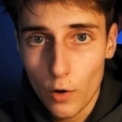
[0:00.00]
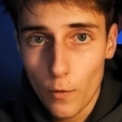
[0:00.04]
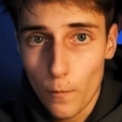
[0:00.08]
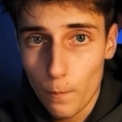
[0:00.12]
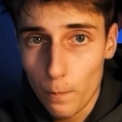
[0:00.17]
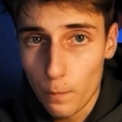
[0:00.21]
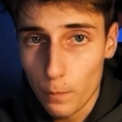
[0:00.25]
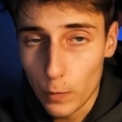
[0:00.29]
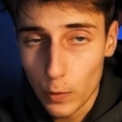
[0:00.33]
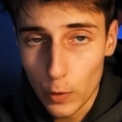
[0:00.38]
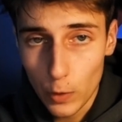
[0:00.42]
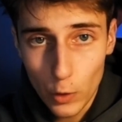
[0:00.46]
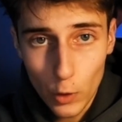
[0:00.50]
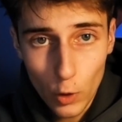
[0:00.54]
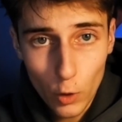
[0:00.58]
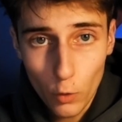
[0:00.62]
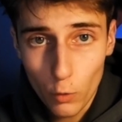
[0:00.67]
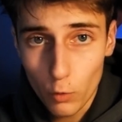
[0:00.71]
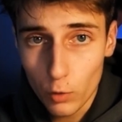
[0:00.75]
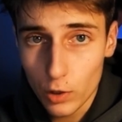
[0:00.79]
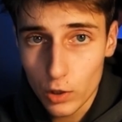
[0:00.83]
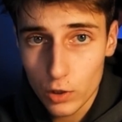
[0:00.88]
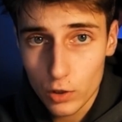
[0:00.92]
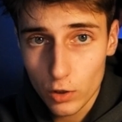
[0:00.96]
no
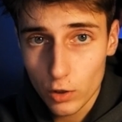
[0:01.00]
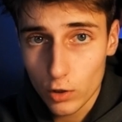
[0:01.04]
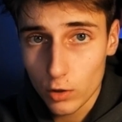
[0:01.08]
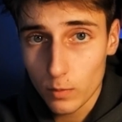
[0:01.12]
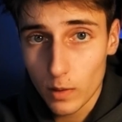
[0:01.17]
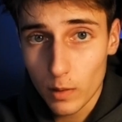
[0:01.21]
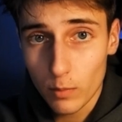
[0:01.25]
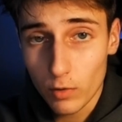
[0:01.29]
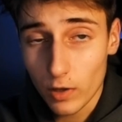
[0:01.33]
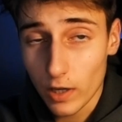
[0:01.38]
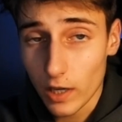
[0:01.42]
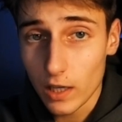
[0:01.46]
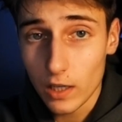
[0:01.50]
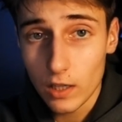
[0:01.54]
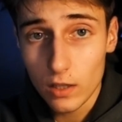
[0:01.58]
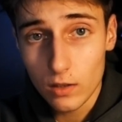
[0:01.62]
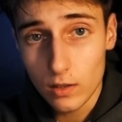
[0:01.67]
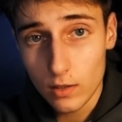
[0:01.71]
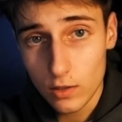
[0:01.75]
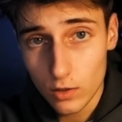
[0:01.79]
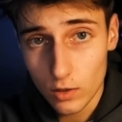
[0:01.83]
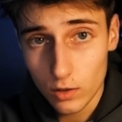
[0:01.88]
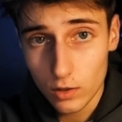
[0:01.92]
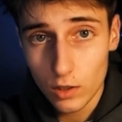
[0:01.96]
one is going to remember any of
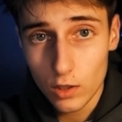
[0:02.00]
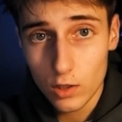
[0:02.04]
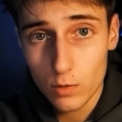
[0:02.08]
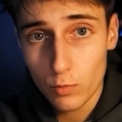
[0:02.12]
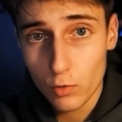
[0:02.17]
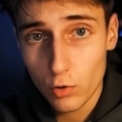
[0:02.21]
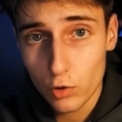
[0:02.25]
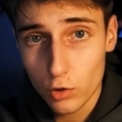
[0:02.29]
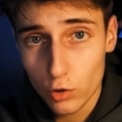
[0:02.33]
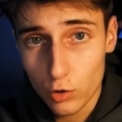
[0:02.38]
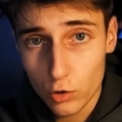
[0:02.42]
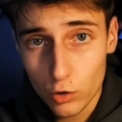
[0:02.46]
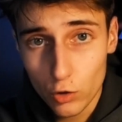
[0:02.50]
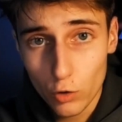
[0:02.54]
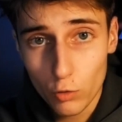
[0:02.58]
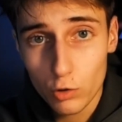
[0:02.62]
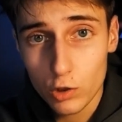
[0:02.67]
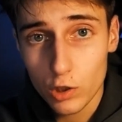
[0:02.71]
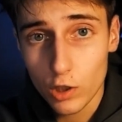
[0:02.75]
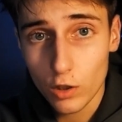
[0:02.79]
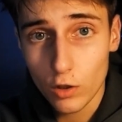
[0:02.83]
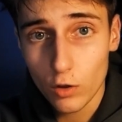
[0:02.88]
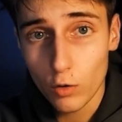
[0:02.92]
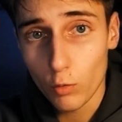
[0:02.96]
these ideas because there's no
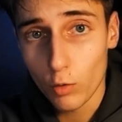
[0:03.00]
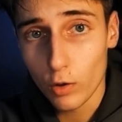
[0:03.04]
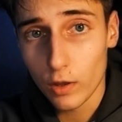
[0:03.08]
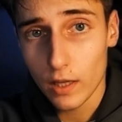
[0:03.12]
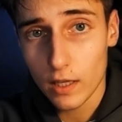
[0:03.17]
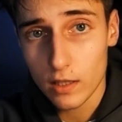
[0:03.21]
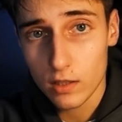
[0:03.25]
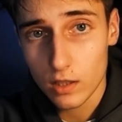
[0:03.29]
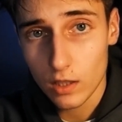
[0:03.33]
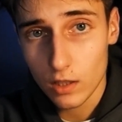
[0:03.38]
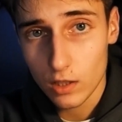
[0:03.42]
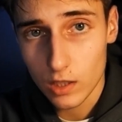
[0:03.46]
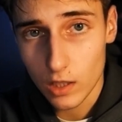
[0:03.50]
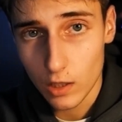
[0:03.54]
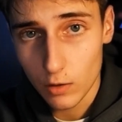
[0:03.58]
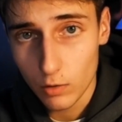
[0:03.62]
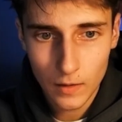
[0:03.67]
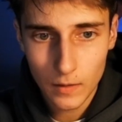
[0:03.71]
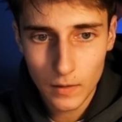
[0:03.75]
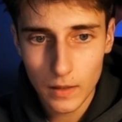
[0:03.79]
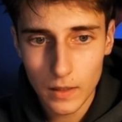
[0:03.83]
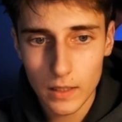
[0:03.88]
single one that sticks out.